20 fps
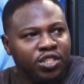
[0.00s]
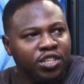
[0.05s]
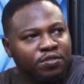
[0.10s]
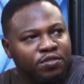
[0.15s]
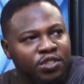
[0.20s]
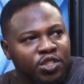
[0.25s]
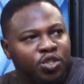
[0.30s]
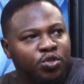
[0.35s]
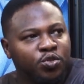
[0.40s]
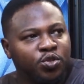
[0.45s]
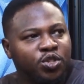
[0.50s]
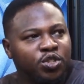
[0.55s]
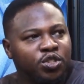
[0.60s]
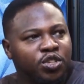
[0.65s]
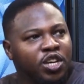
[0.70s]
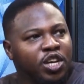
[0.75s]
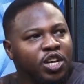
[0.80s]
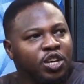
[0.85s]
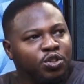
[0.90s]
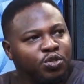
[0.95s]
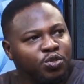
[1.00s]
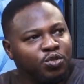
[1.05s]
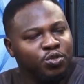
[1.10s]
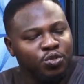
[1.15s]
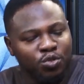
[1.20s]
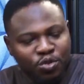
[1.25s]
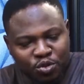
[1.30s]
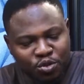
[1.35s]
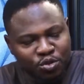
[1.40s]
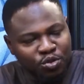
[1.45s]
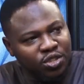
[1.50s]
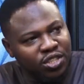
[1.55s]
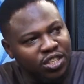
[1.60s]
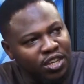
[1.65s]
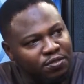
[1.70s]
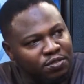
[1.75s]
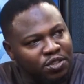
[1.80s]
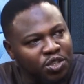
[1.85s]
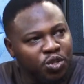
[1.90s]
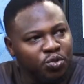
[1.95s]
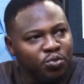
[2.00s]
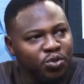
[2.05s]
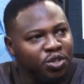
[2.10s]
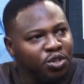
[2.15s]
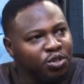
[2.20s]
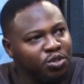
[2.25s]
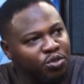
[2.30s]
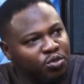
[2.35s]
save the situation. You save the situation